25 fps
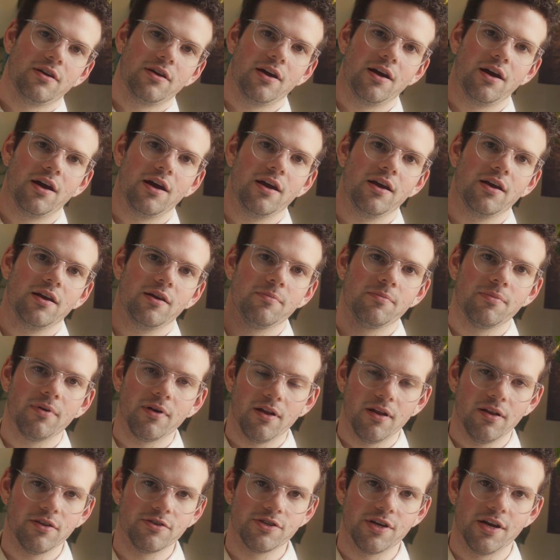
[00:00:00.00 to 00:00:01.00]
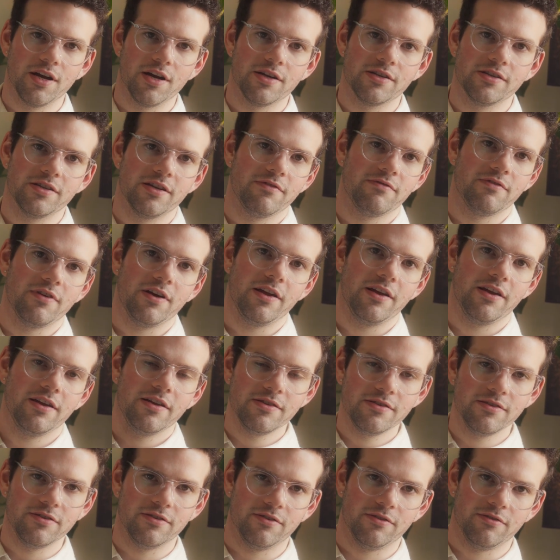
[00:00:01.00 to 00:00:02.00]
I apologize if that
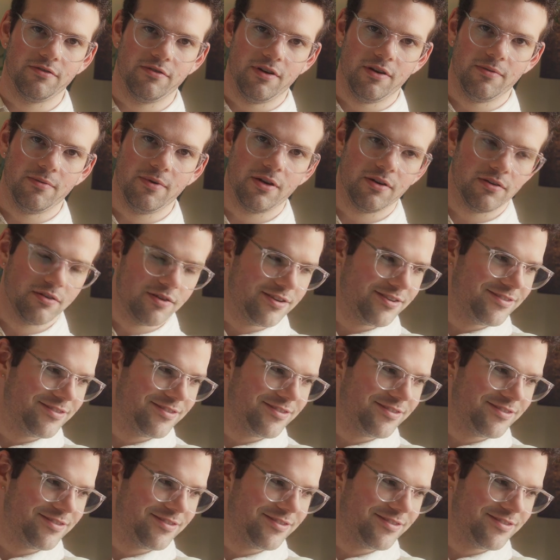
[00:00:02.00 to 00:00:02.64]
isn't your grandma.